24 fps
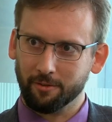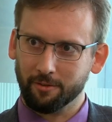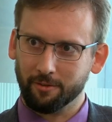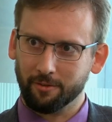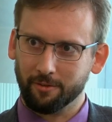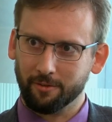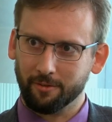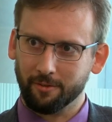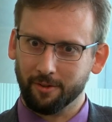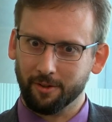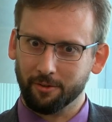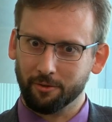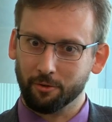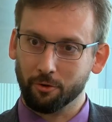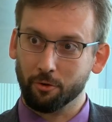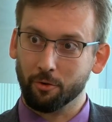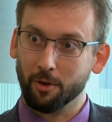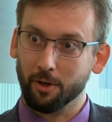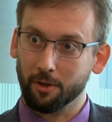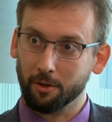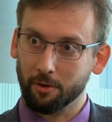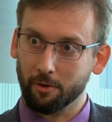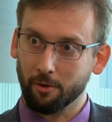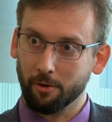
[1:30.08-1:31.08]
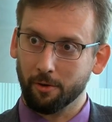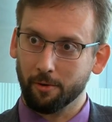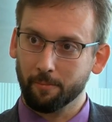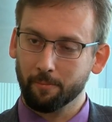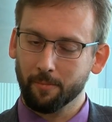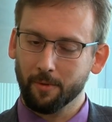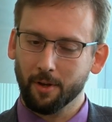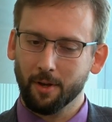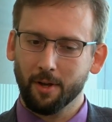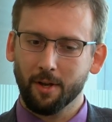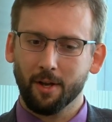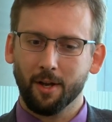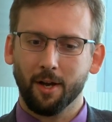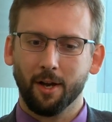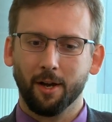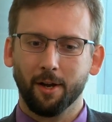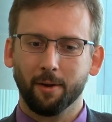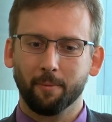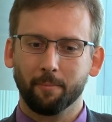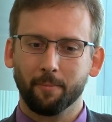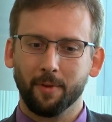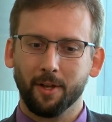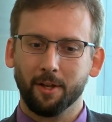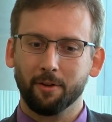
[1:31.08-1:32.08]
is, is critical.
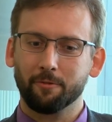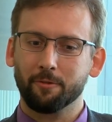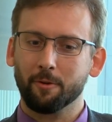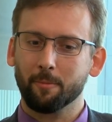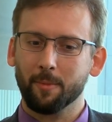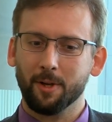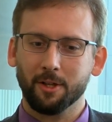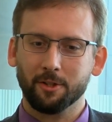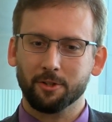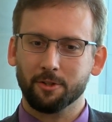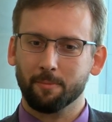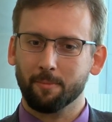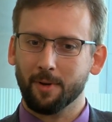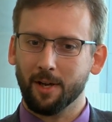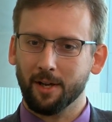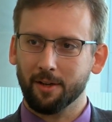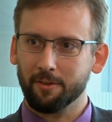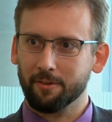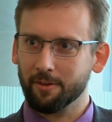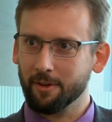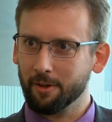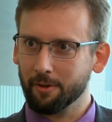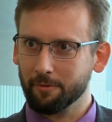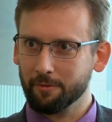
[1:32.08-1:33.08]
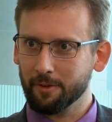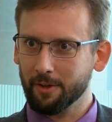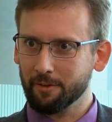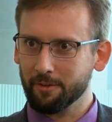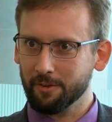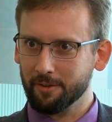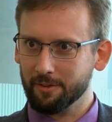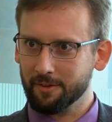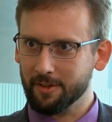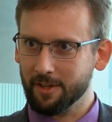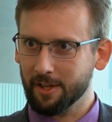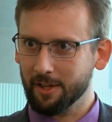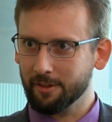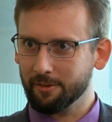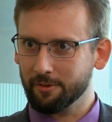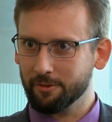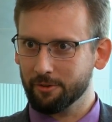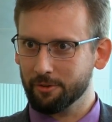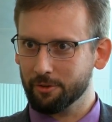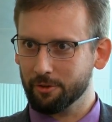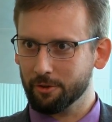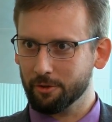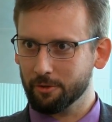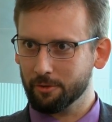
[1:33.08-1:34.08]
Um, information by itself doesn't
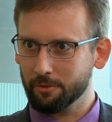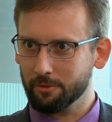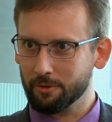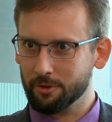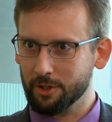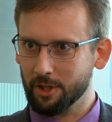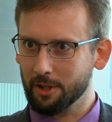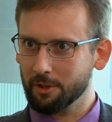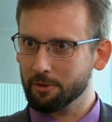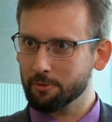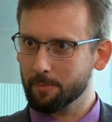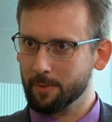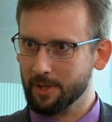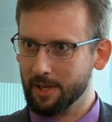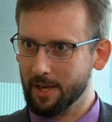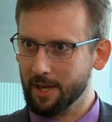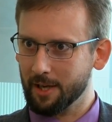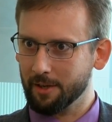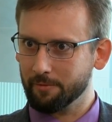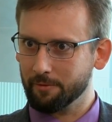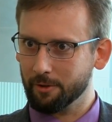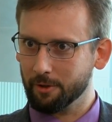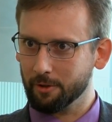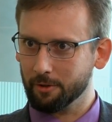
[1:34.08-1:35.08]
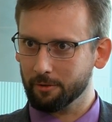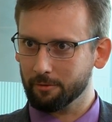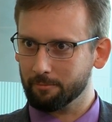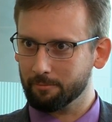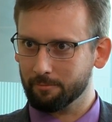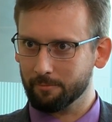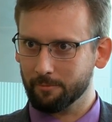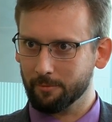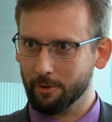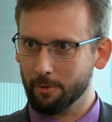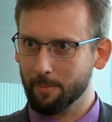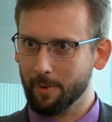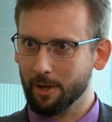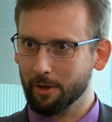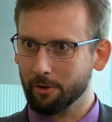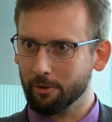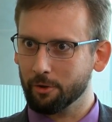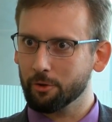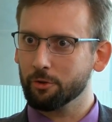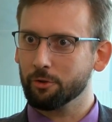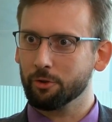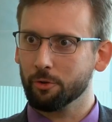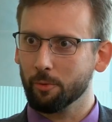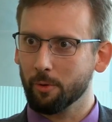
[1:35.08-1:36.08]
tend to change behavior no
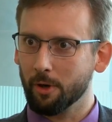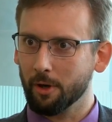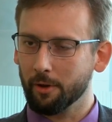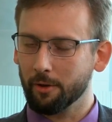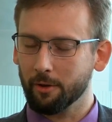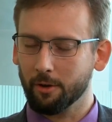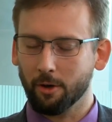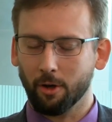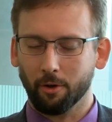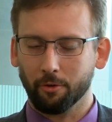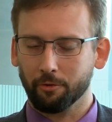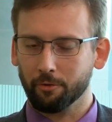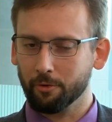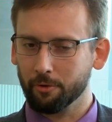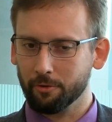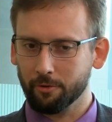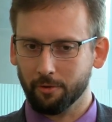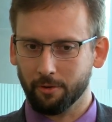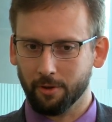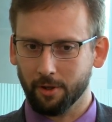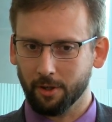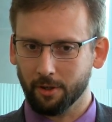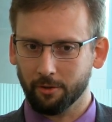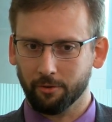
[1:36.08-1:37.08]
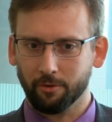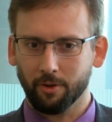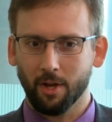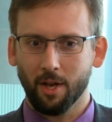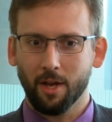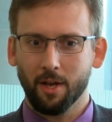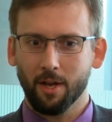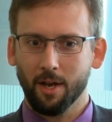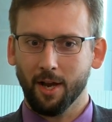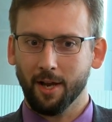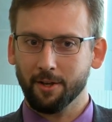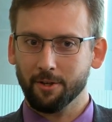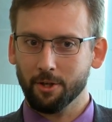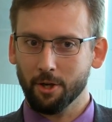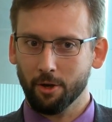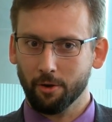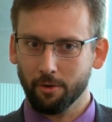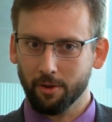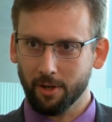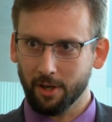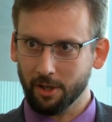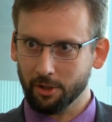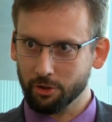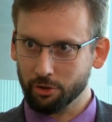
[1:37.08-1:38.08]
matter who you are. There are all sorts of things I
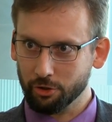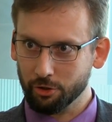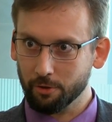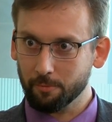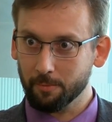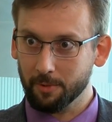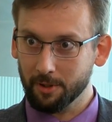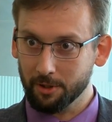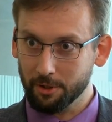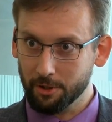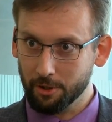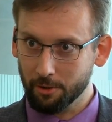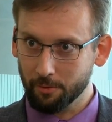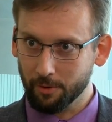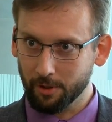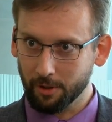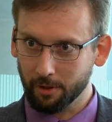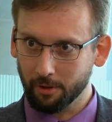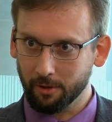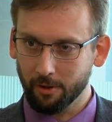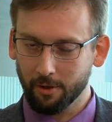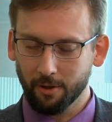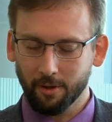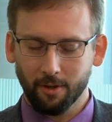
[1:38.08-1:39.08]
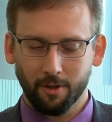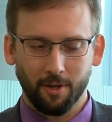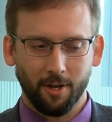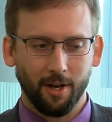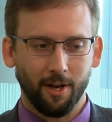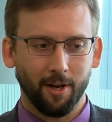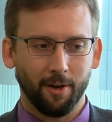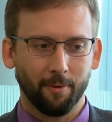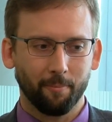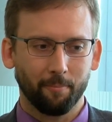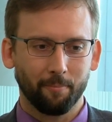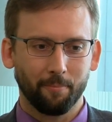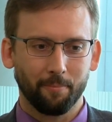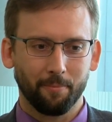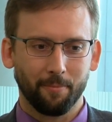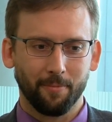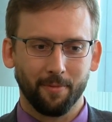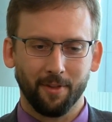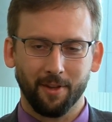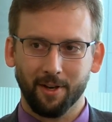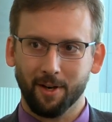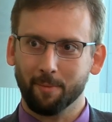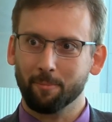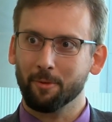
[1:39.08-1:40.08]
know that I should be doing. Um,
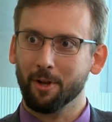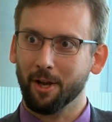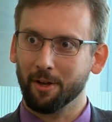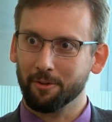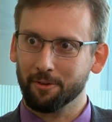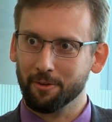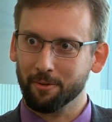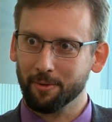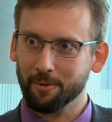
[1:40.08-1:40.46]
that I'm not